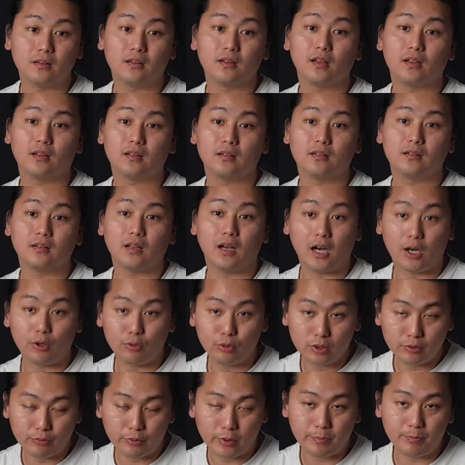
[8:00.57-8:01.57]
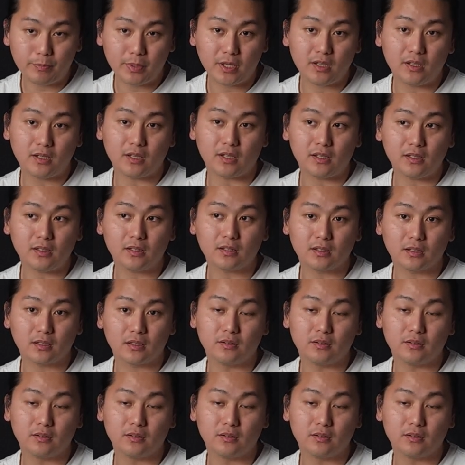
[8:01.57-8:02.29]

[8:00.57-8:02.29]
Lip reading: And then I will repeat it